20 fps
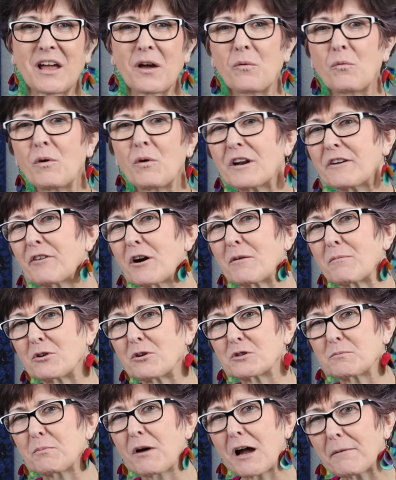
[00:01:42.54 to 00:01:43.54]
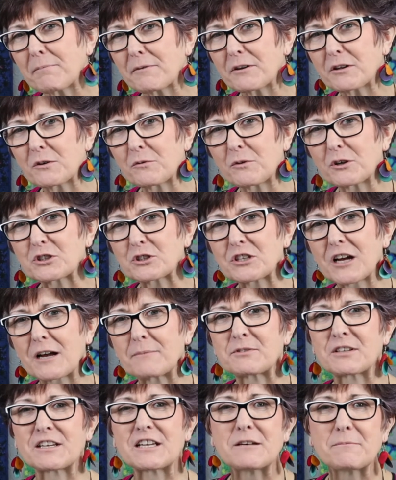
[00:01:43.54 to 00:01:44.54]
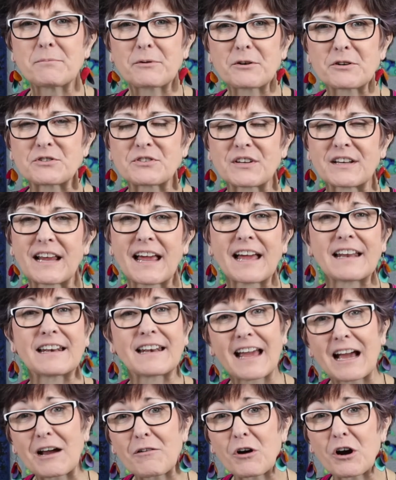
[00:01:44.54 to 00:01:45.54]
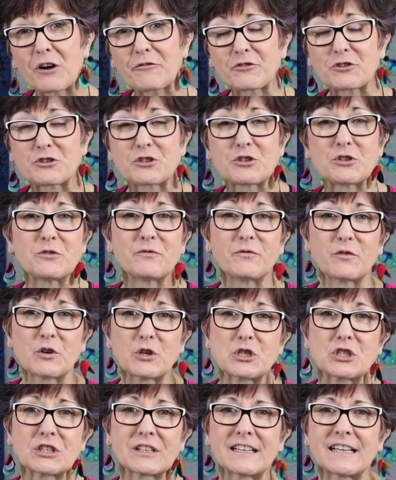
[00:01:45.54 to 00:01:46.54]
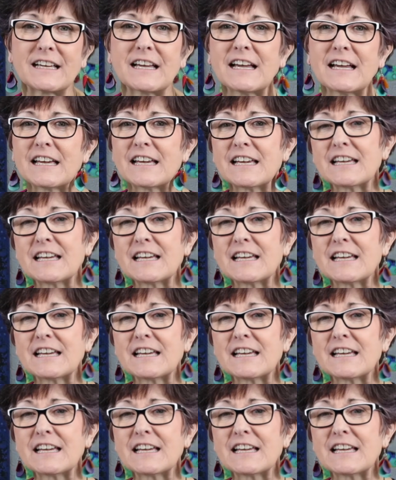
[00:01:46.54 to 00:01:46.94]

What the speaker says: One of our most popular workshops in person and now offered to you virtually